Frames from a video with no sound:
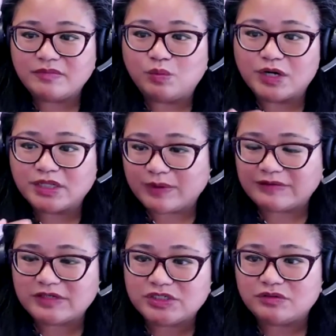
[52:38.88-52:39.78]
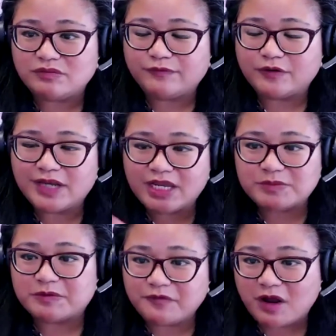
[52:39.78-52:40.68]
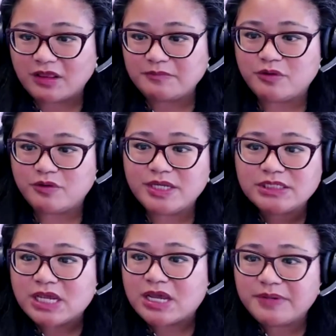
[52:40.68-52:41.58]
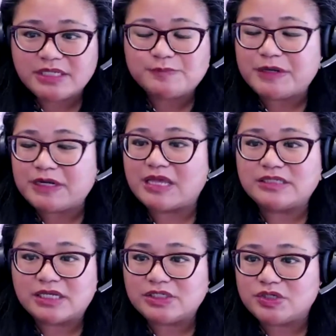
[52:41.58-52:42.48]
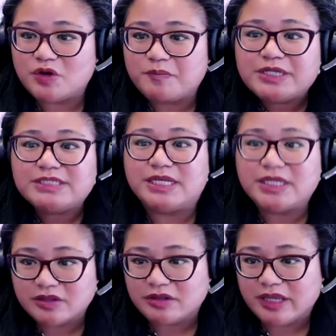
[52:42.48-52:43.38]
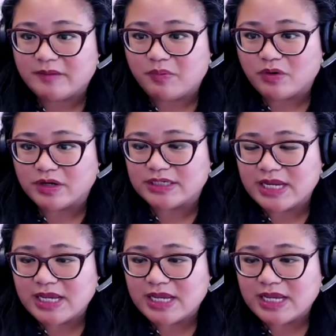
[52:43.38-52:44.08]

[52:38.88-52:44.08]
work that we have to do for engagement for all employees, but it's been, as you know, particularly important